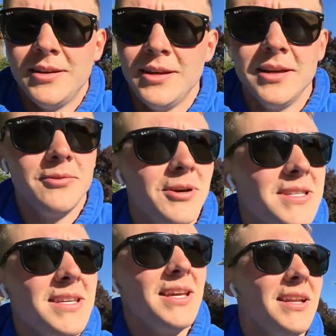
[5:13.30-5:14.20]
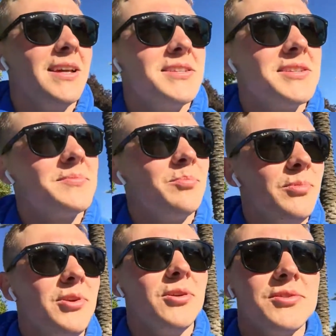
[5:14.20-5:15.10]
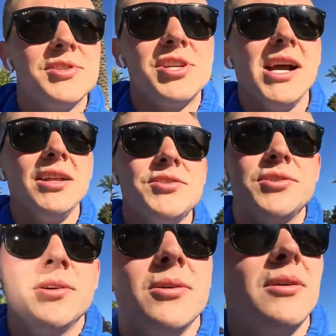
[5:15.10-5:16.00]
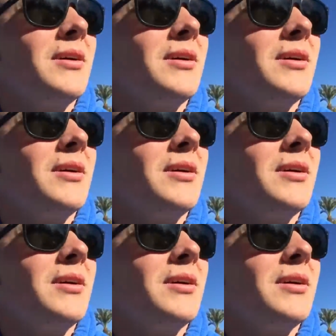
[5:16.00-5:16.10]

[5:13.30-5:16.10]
Uh, once again, I just, you know, challenge you.